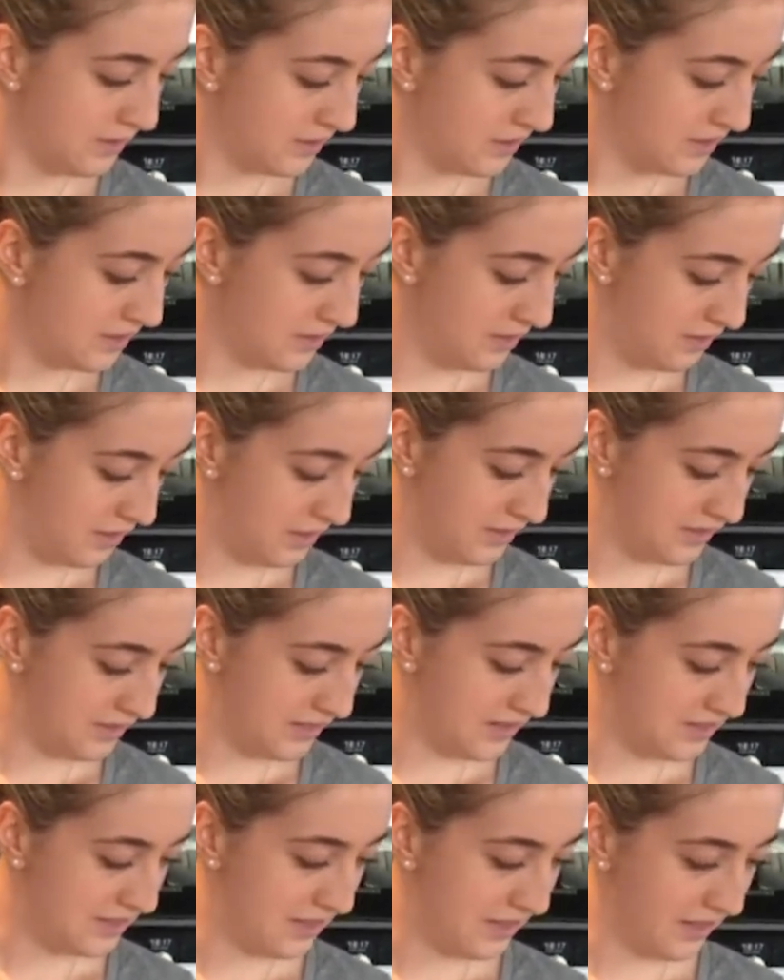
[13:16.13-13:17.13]
Delon
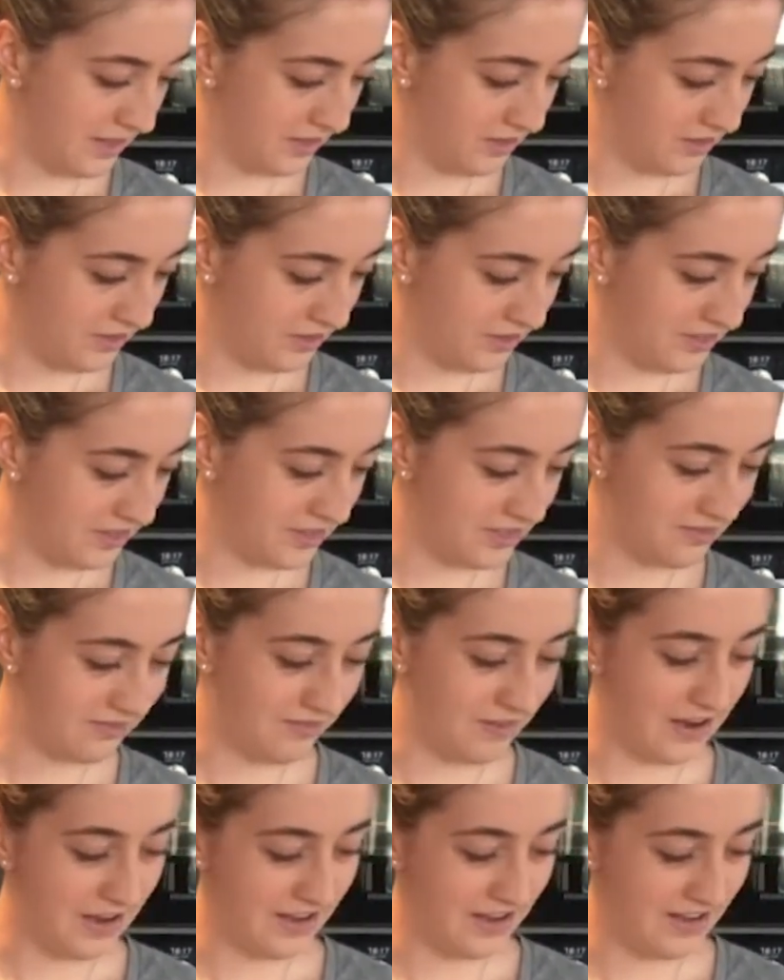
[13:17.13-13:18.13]
says, thank goodness it's
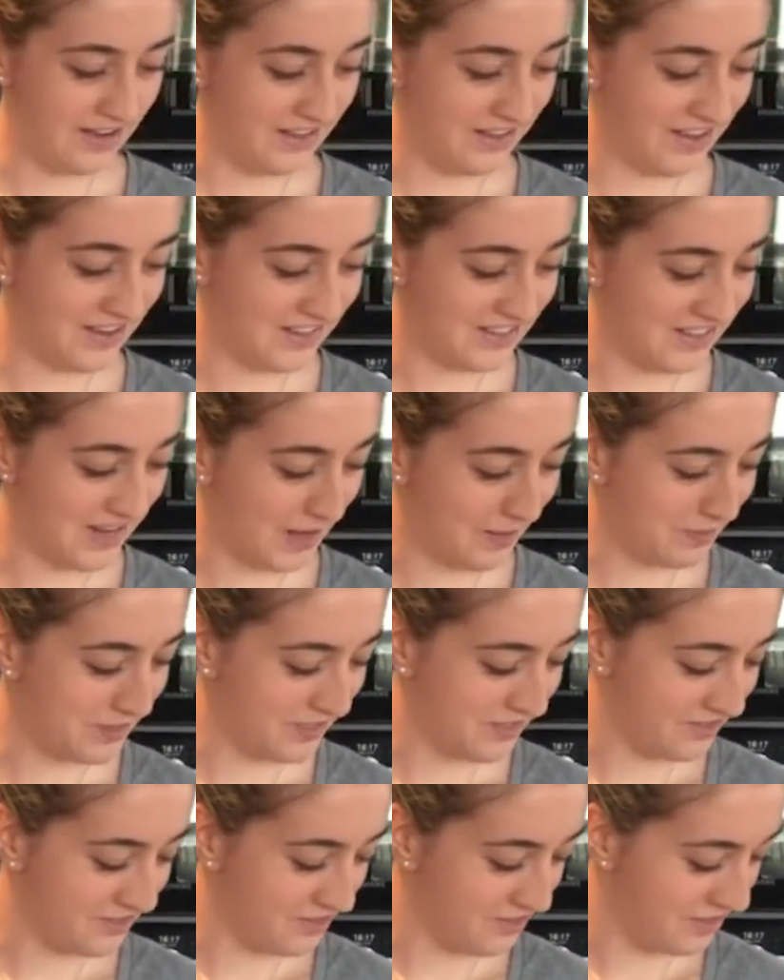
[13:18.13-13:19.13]
Friday. Yes,
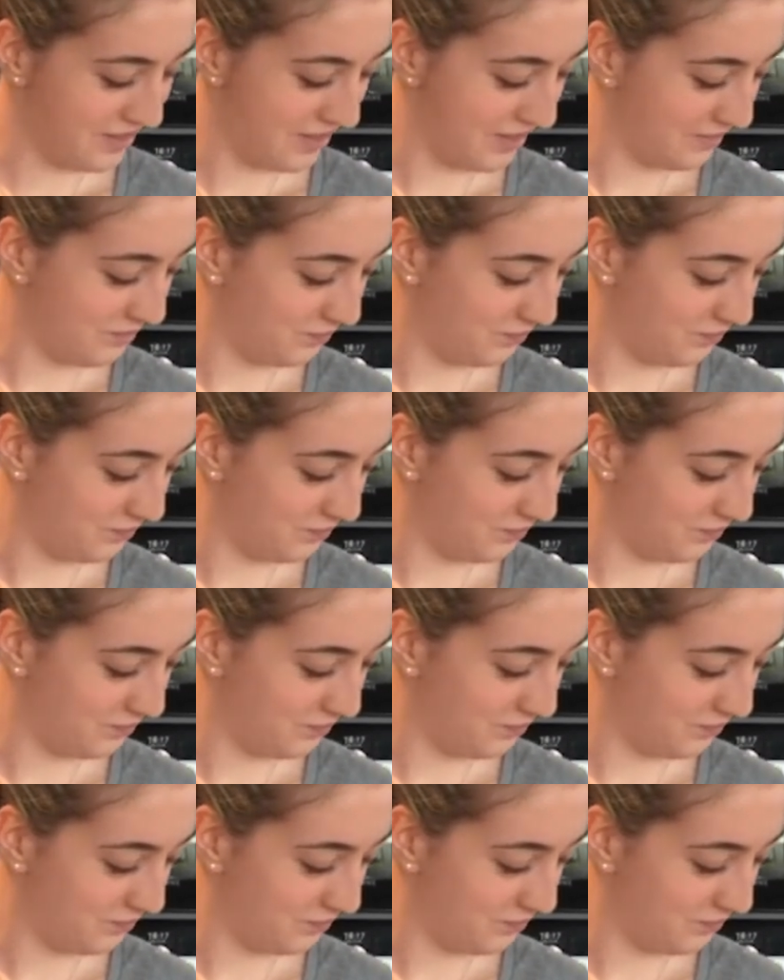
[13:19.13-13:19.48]
absolutely.